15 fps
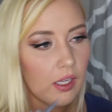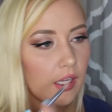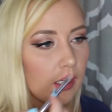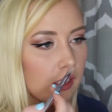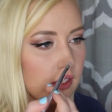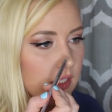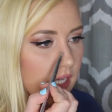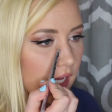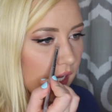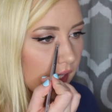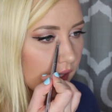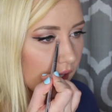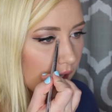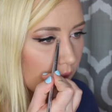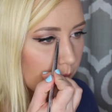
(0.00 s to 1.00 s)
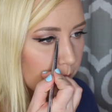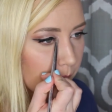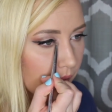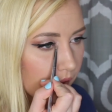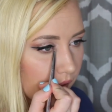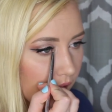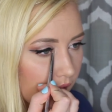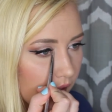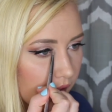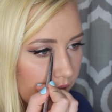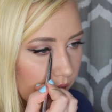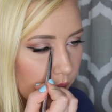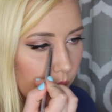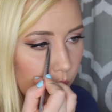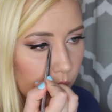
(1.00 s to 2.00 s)
and take that and put that in
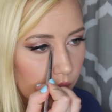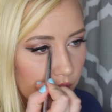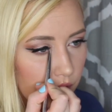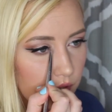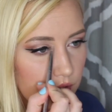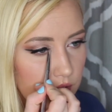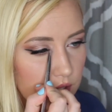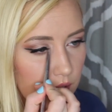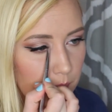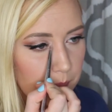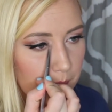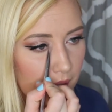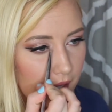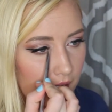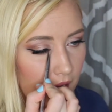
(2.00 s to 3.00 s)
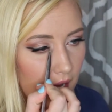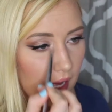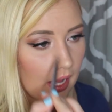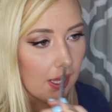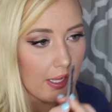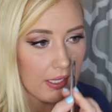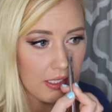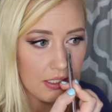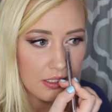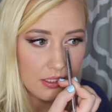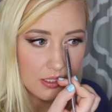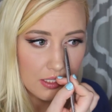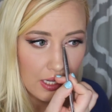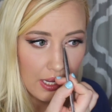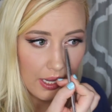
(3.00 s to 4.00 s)
the corners of my
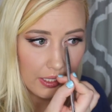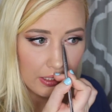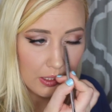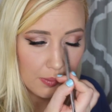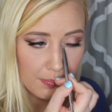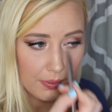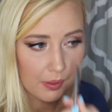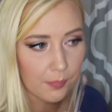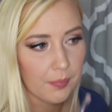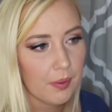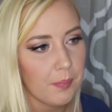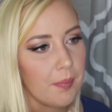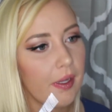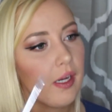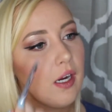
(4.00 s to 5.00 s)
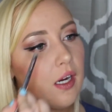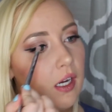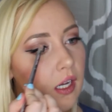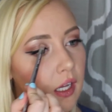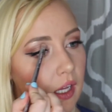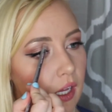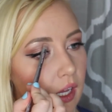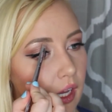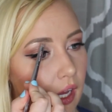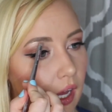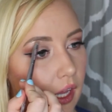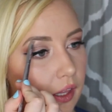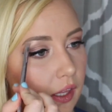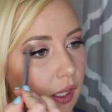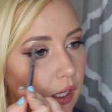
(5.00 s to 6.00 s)
eyes to highlight and make them look bigger,
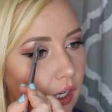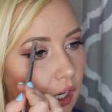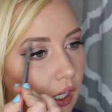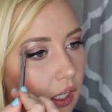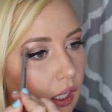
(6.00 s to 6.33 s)
and then